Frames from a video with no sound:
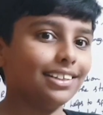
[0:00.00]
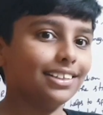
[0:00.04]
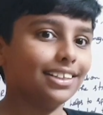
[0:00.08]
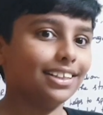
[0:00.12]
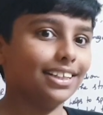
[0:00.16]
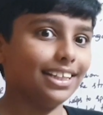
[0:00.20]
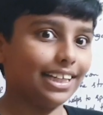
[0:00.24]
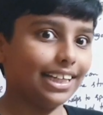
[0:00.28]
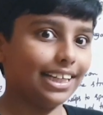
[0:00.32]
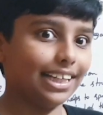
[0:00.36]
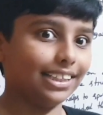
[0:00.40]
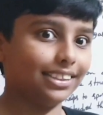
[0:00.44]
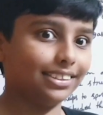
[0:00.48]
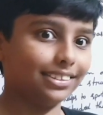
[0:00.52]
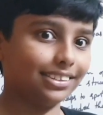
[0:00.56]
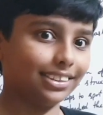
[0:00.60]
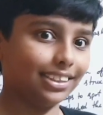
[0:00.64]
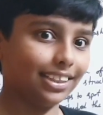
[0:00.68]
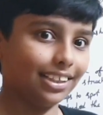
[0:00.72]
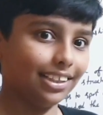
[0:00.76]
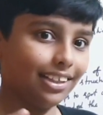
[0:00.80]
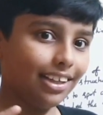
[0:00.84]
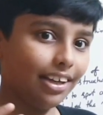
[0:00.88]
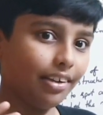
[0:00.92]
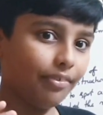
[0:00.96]

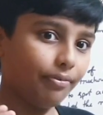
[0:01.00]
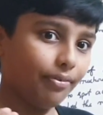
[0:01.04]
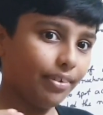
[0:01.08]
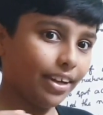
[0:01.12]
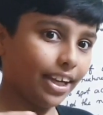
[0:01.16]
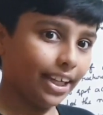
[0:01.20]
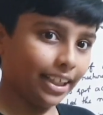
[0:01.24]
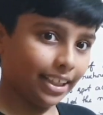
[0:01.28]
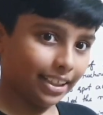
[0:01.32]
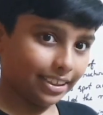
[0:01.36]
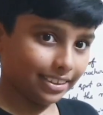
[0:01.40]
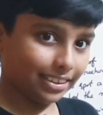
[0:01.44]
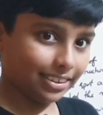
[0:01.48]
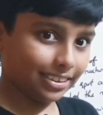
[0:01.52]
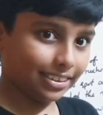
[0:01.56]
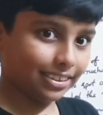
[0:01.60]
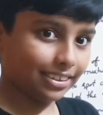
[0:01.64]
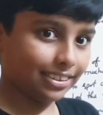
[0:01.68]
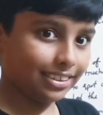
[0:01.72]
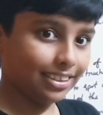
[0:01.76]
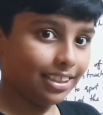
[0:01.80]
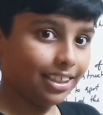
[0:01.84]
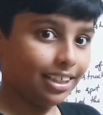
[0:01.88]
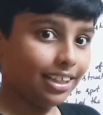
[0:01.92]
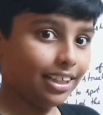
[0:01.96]
reached
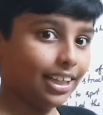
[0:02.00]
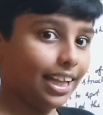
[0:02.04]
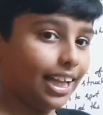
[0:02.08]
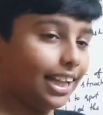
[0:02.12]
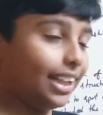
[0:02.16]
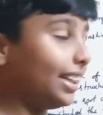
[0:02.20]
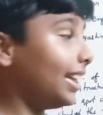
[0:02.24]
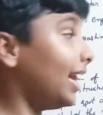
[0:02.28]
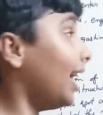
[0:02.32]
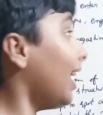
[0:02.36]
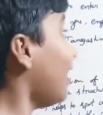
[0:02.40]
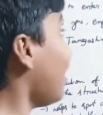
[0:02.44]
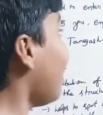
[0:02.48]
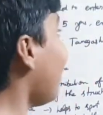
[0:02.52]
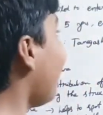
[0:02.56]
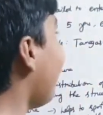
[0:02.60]
Venus, and then